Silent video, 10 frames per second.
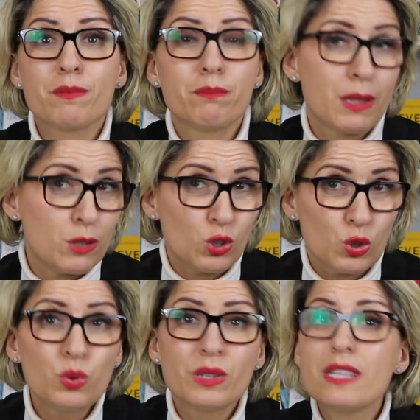But the
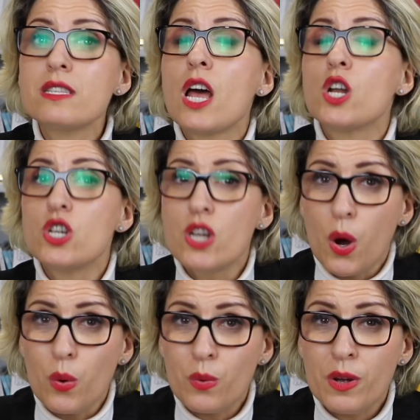truth is,
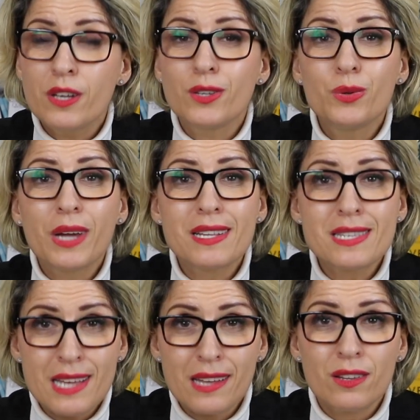no. You can
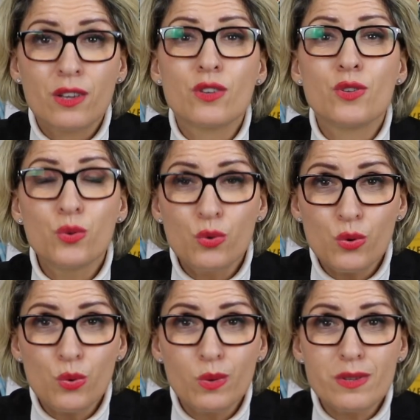set new
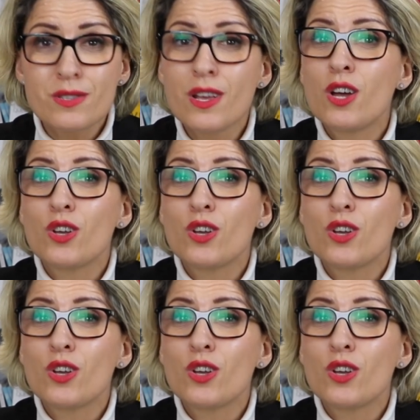rules,